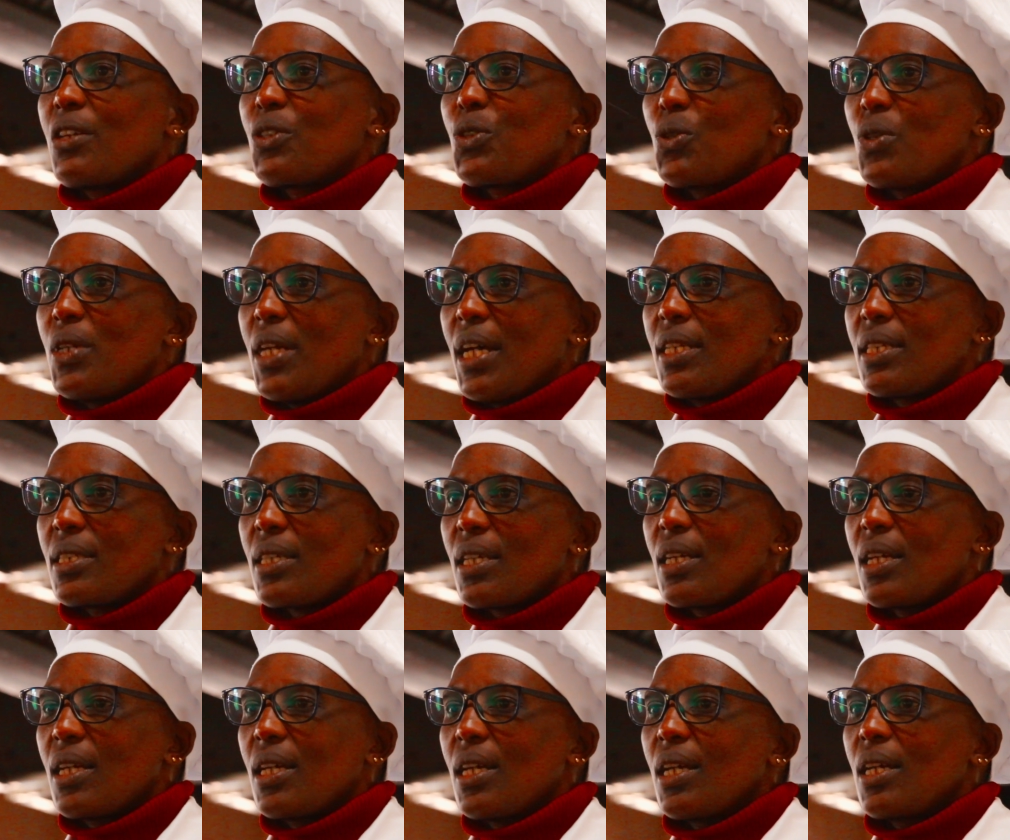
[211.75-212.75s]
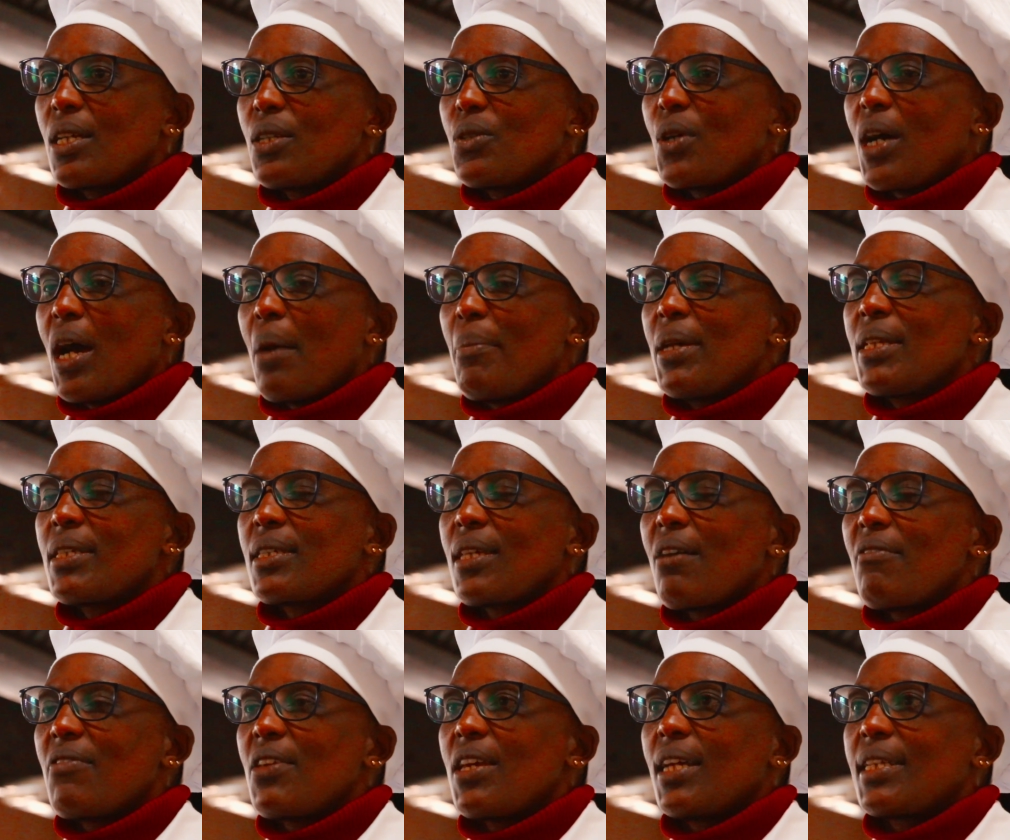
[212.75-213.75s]
students to come and
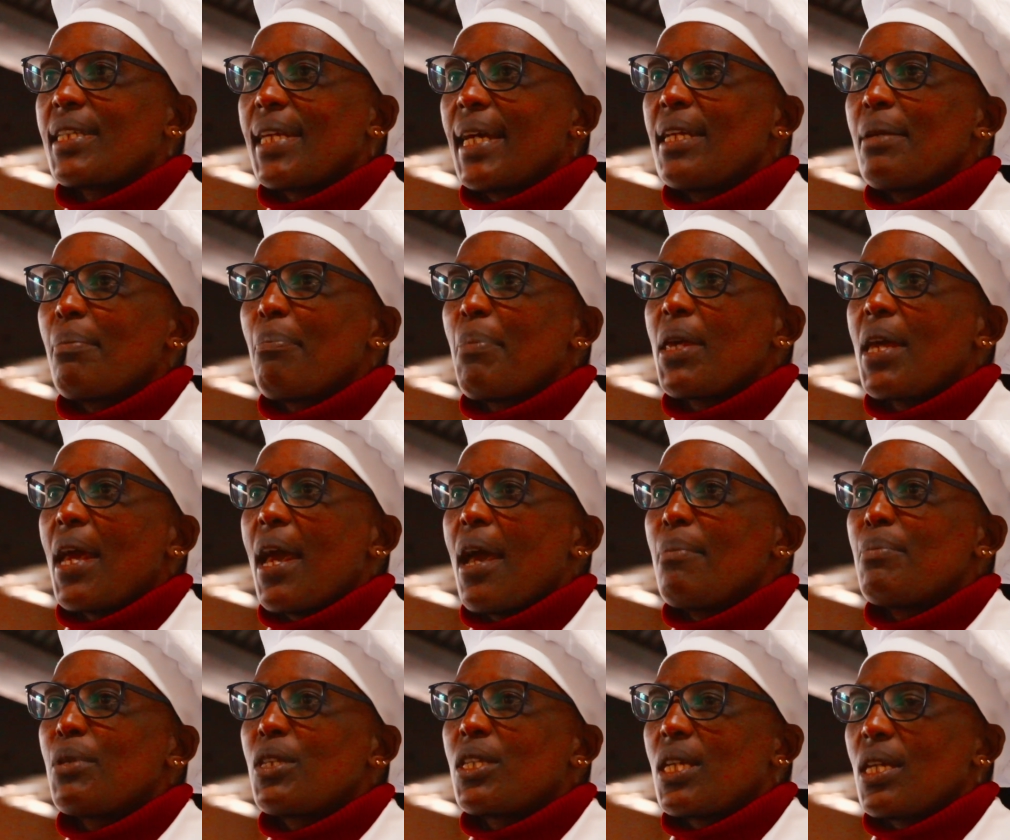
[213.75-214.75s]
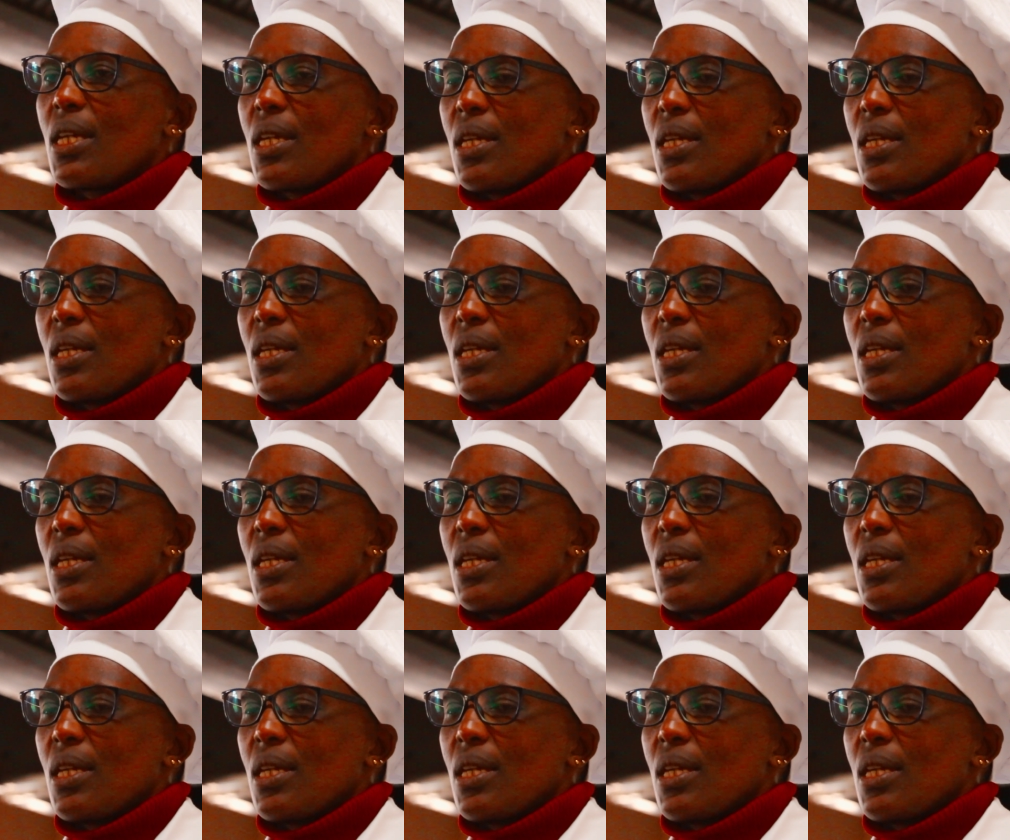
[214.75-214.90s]
serve their 10 p.m. tea.